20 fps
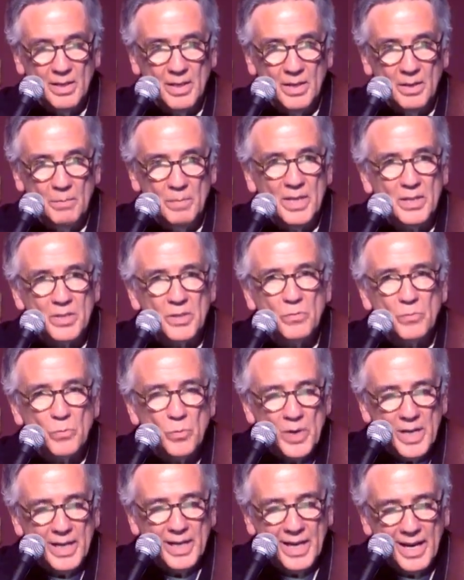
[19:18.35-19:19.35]
Because if
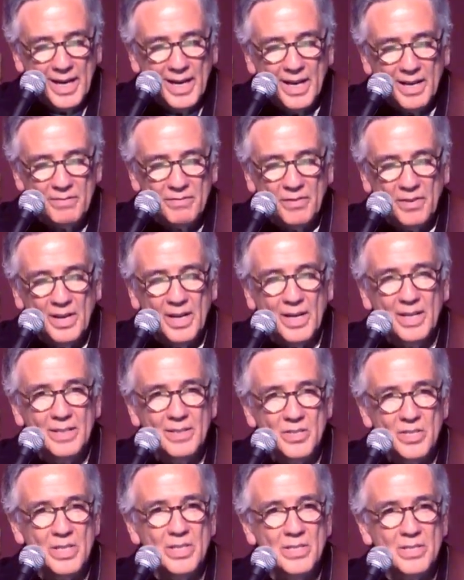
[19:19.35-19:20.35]
we can't find
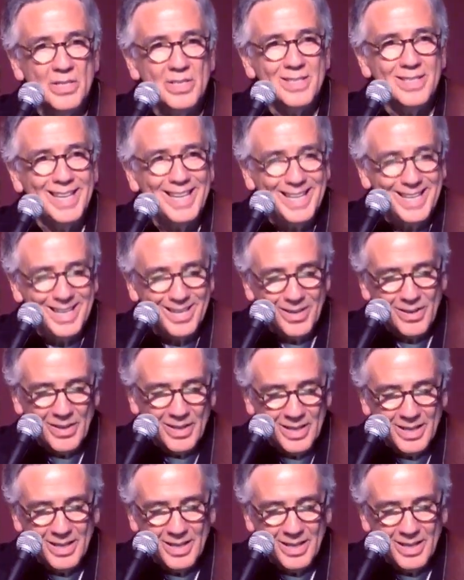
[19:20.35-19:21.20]
Jesus here,